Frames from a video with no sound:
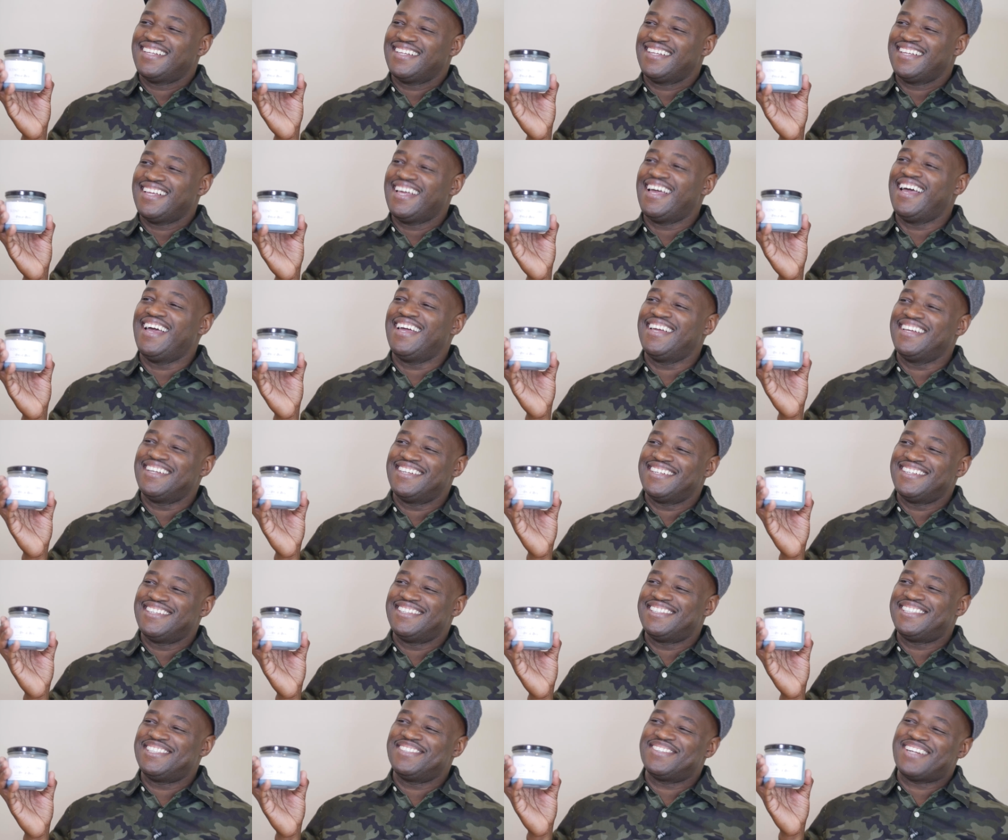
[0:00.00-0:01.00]
Hey,
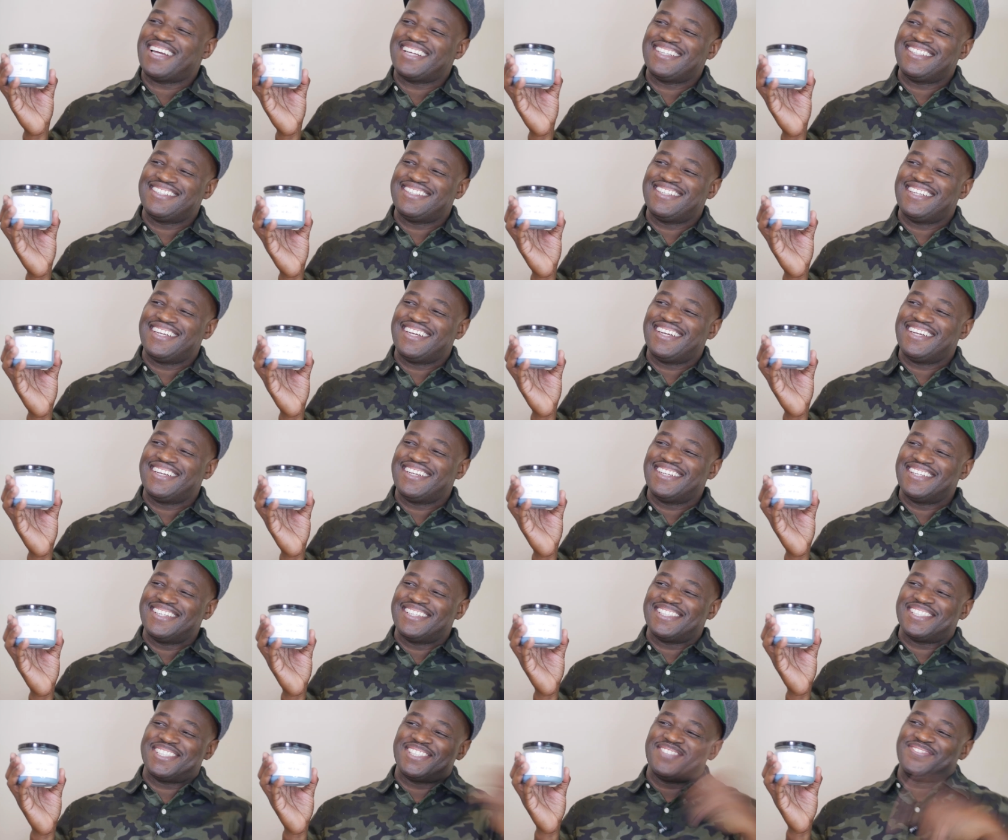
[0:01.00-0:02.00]
you see what I did there?
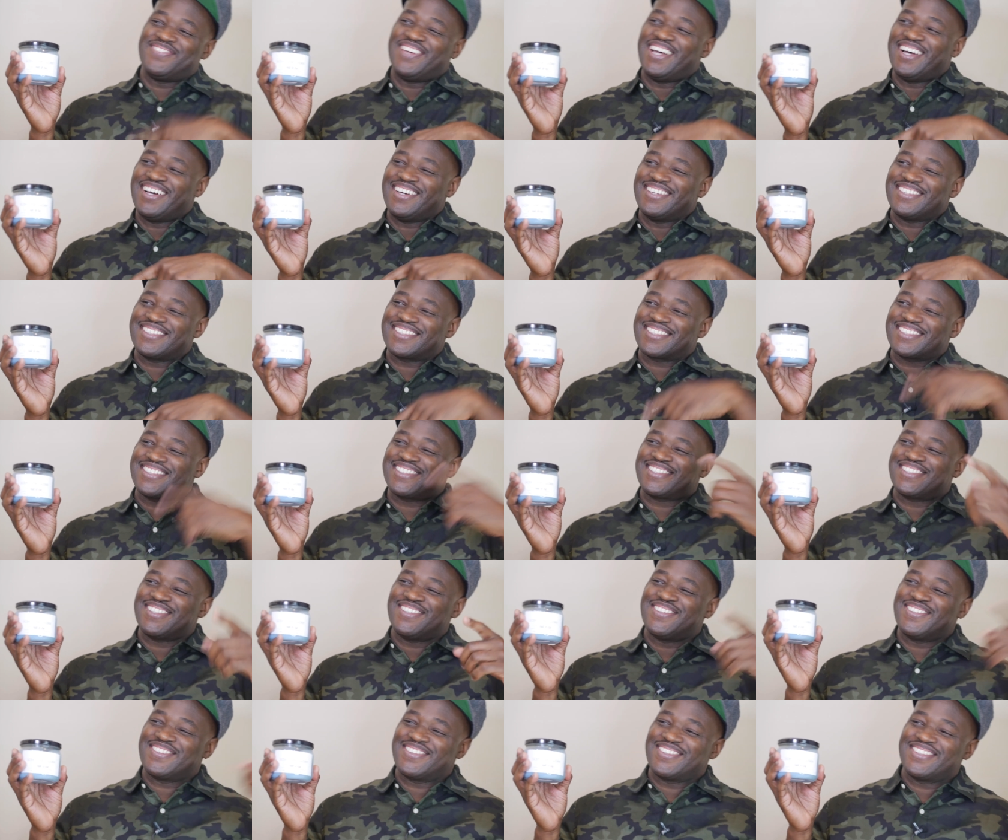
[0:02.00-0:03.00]
It smells
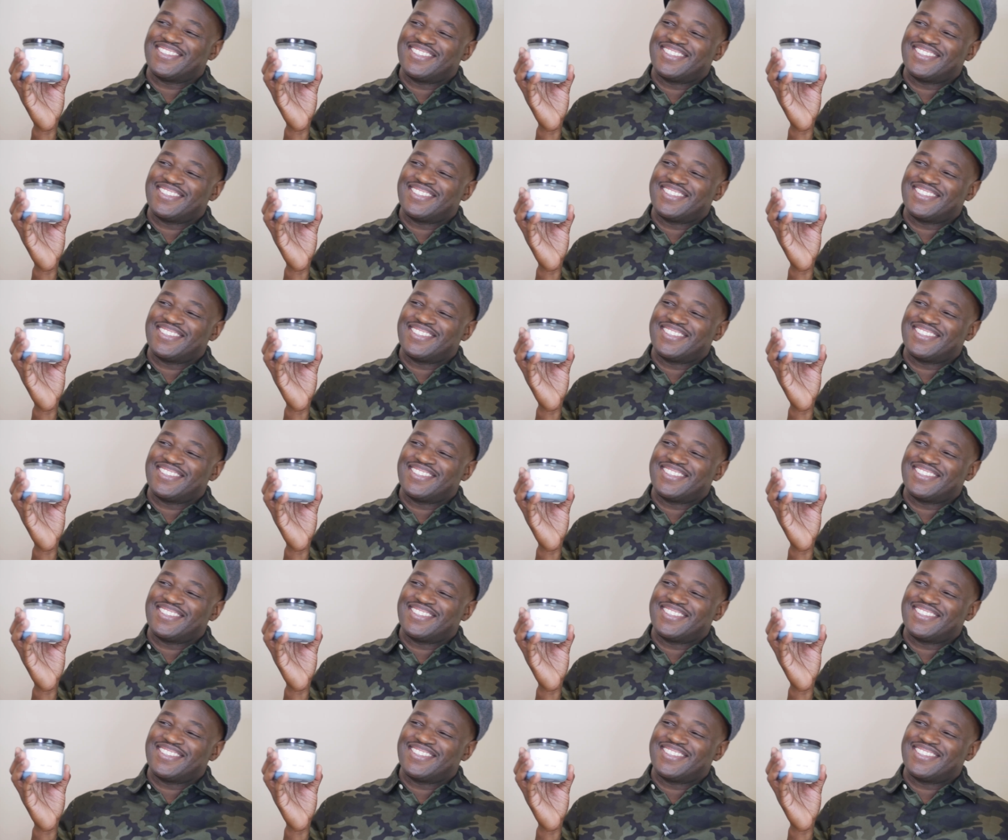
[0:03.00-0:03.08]
so...